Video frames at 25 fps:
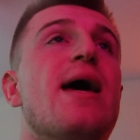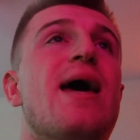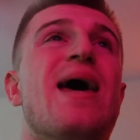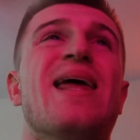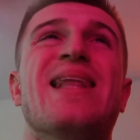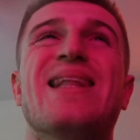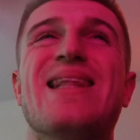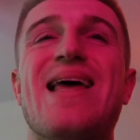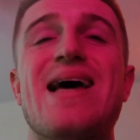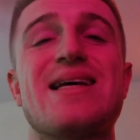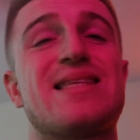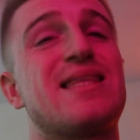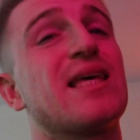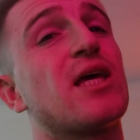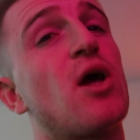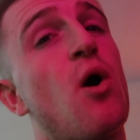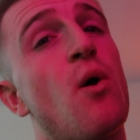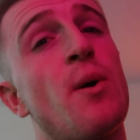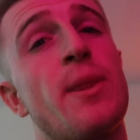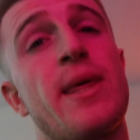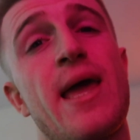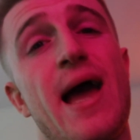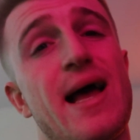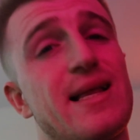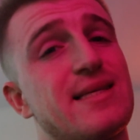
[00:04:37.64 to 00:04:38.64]
unless they go
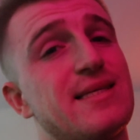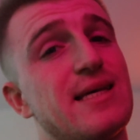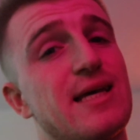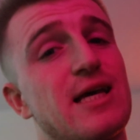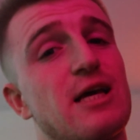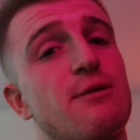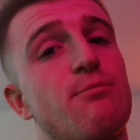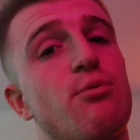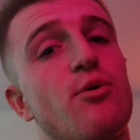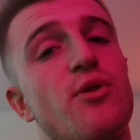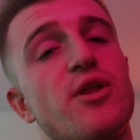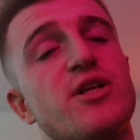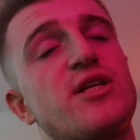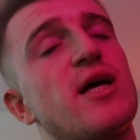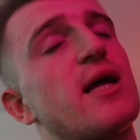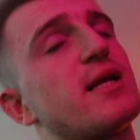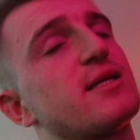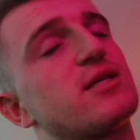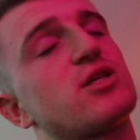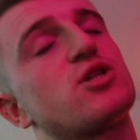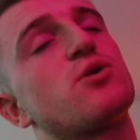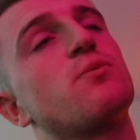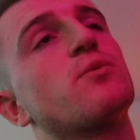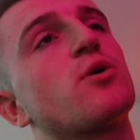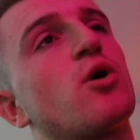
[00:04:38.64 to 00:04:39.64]
in the attic, but the
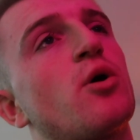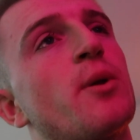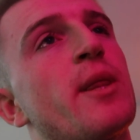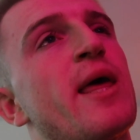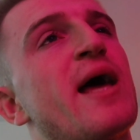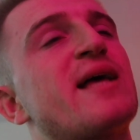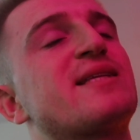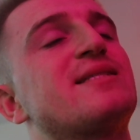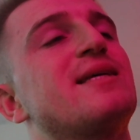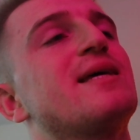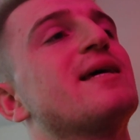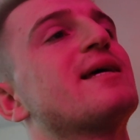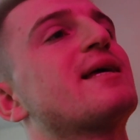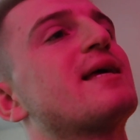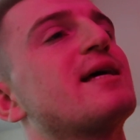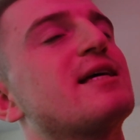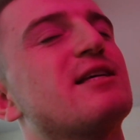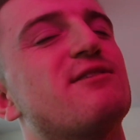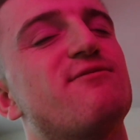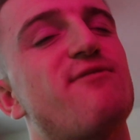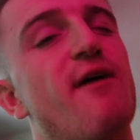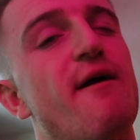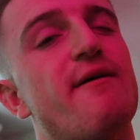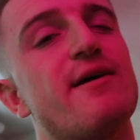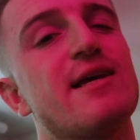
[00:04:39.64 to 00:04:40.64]
chance of someone going in the attic
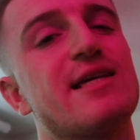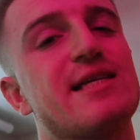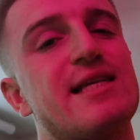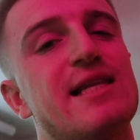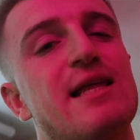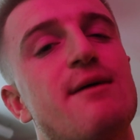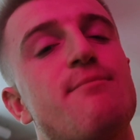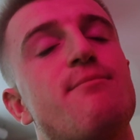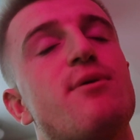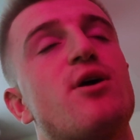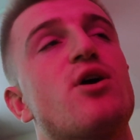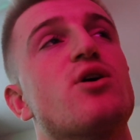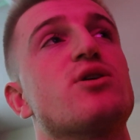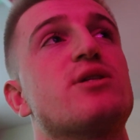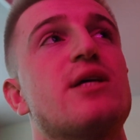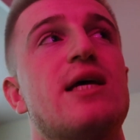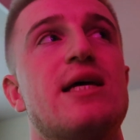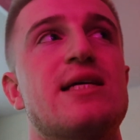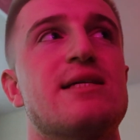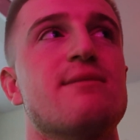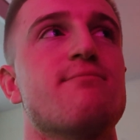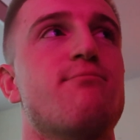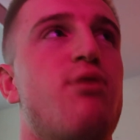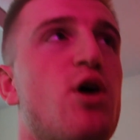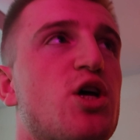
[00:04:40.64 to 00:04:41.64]
is very slim because it
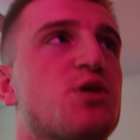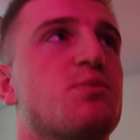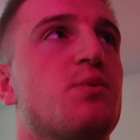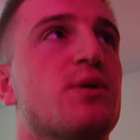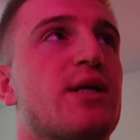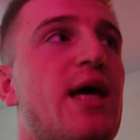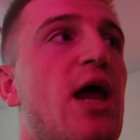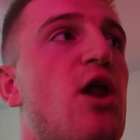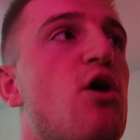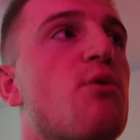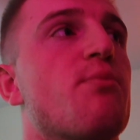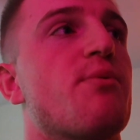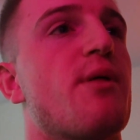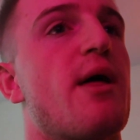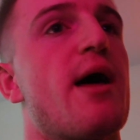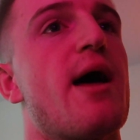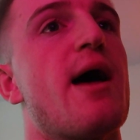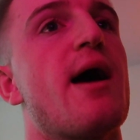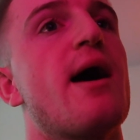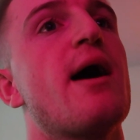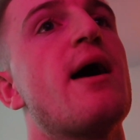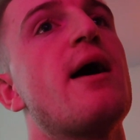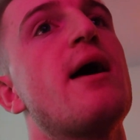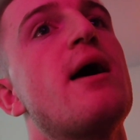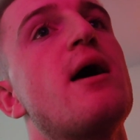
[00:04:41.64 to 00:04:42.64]
is impossible to get up
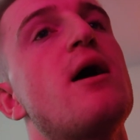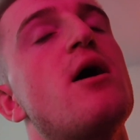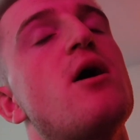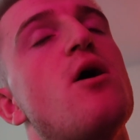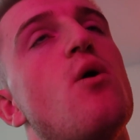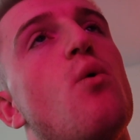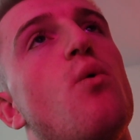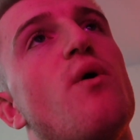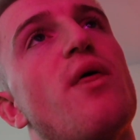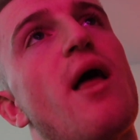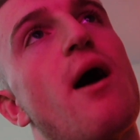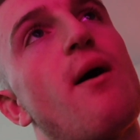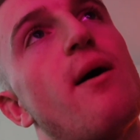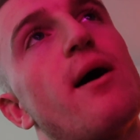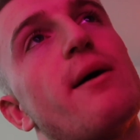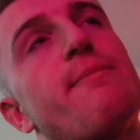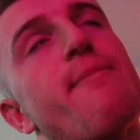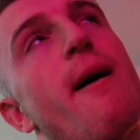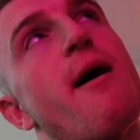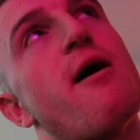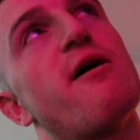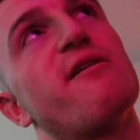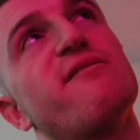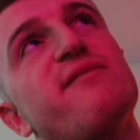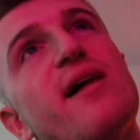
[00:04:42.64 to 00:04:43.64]
there without a
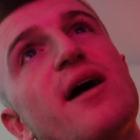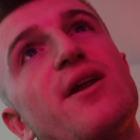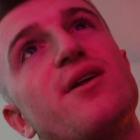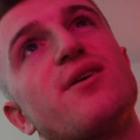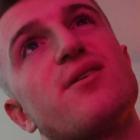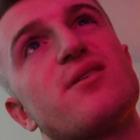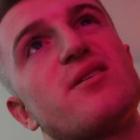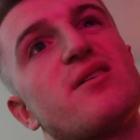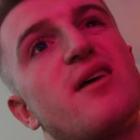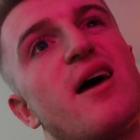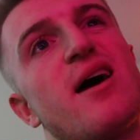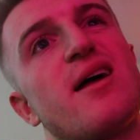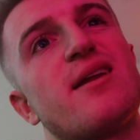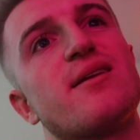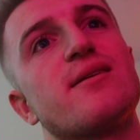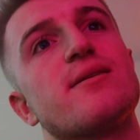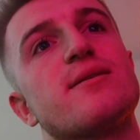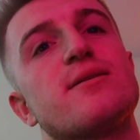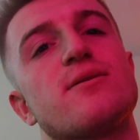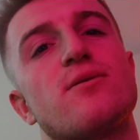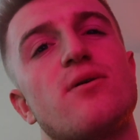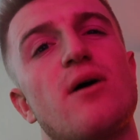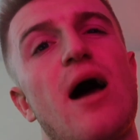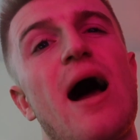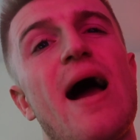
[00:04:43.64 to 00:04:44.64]
pair of ladders,
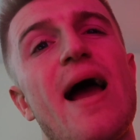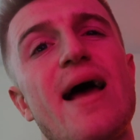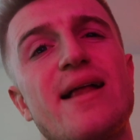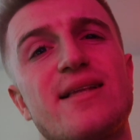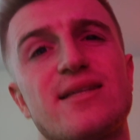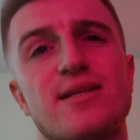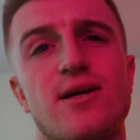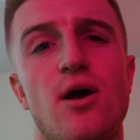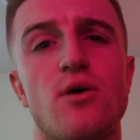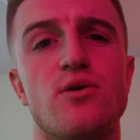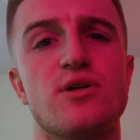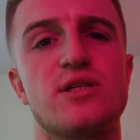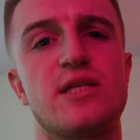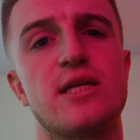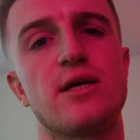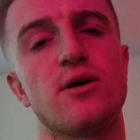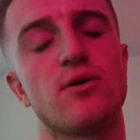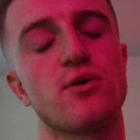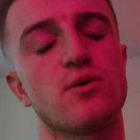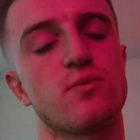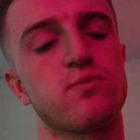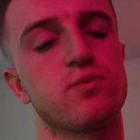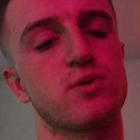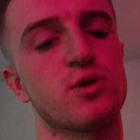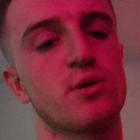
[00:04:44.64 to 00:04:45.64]
and I had to go
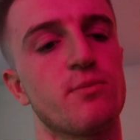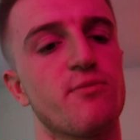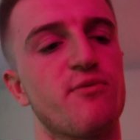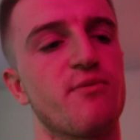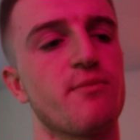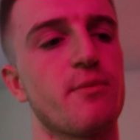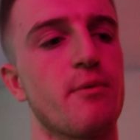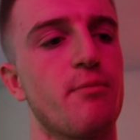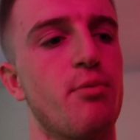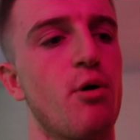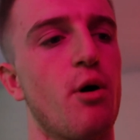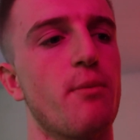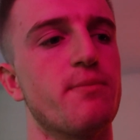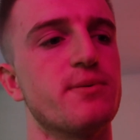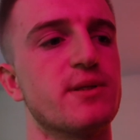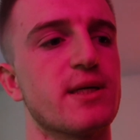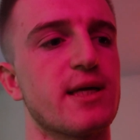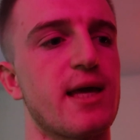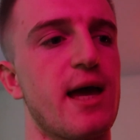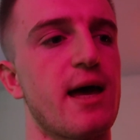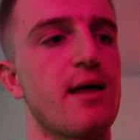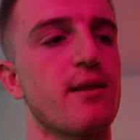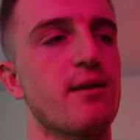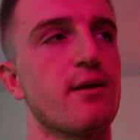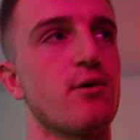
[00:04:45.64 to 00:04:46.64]
steal some from the pub to
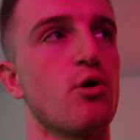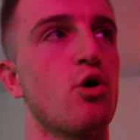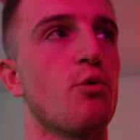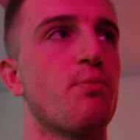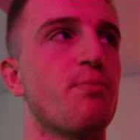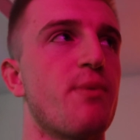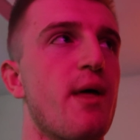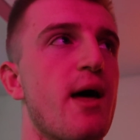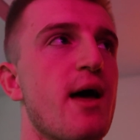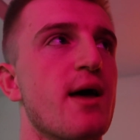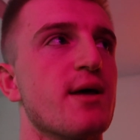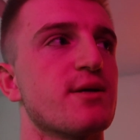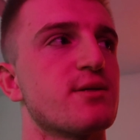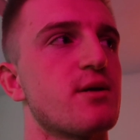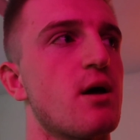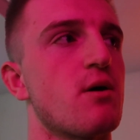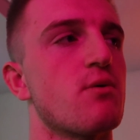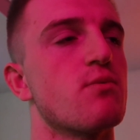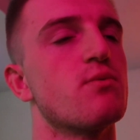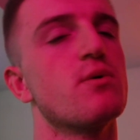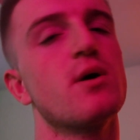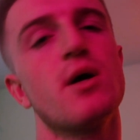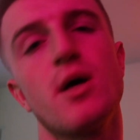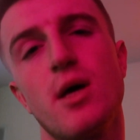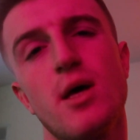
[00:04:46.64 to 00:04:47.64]
get up there,
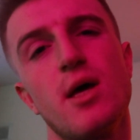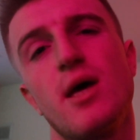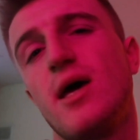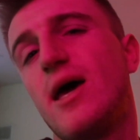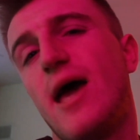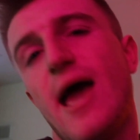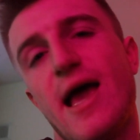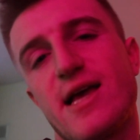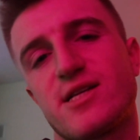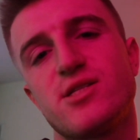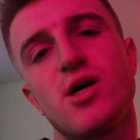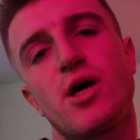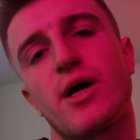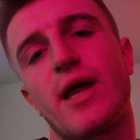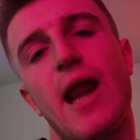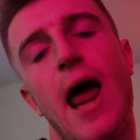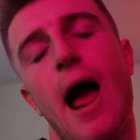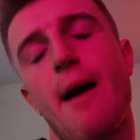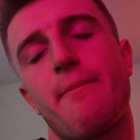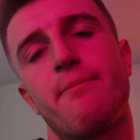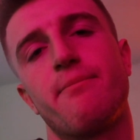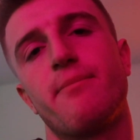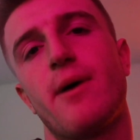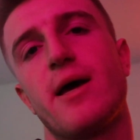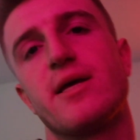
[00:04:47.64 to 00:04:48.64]
so it's not going to
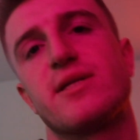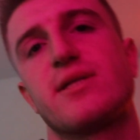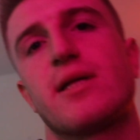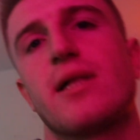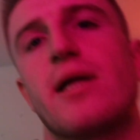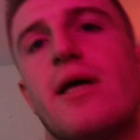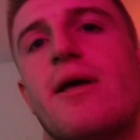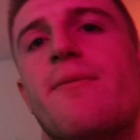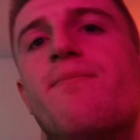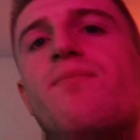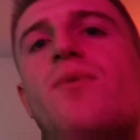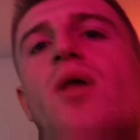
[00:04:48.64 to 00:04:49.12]
happen. Basically,